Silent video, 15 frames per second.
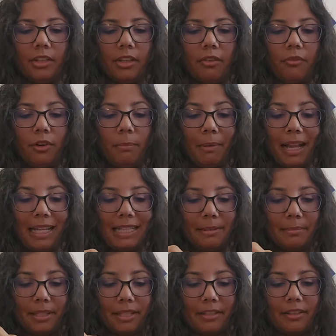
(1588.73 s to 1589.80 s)
reminds
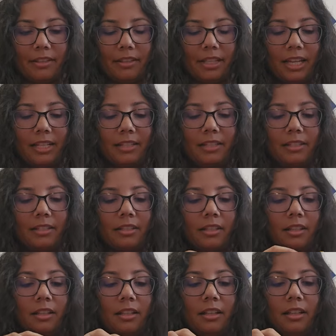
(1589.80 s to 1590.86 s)
me that
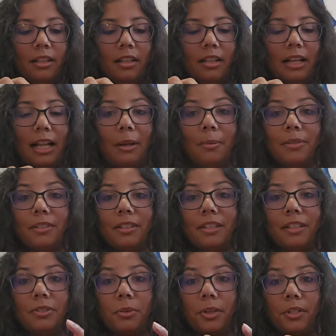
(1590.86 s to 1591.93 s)
I was gonna
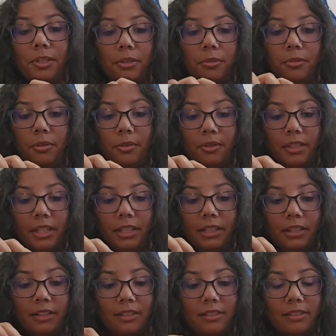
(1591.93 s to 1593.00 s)
join two crochet
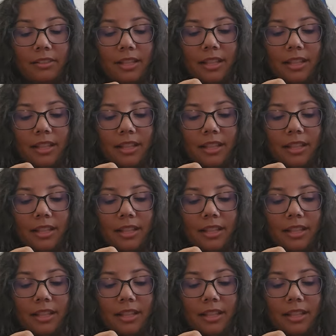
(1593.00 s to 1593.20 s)
alongs